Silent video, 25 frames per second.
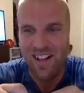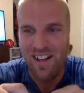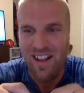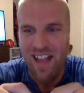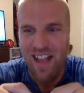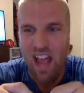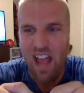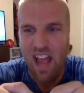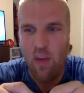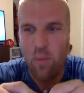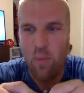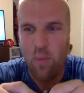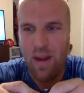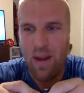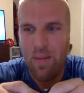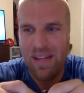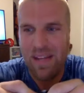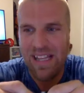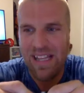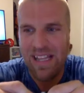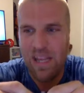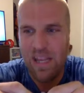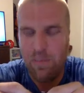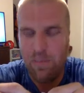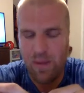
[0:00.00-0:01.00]
Everybody been
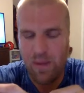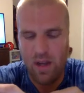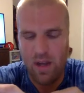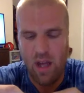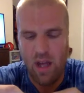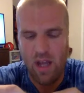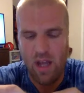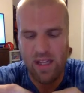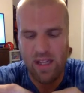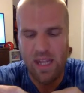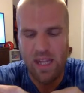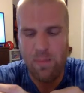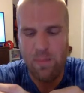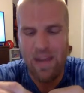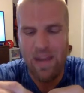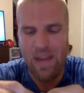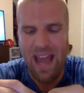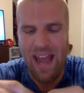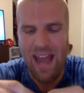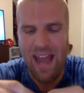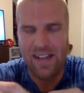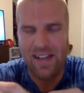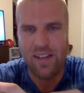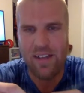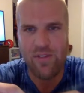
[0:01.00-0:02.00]
keeping
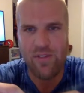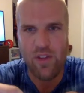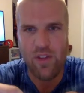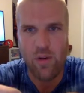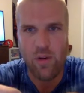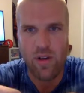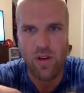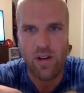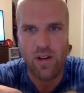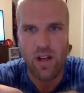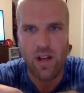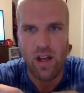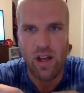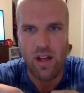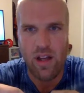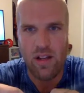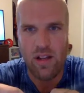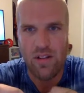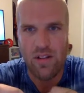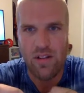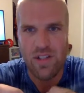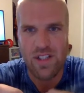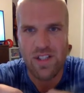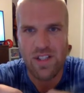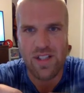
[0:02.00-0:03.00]
active, doing
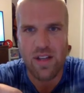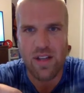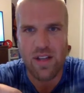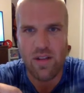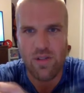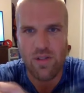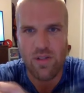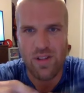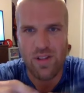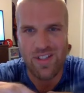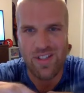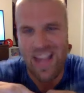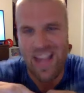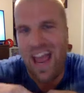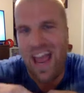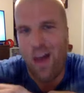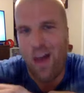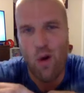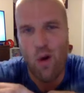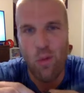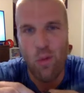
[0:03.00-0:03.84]
just at home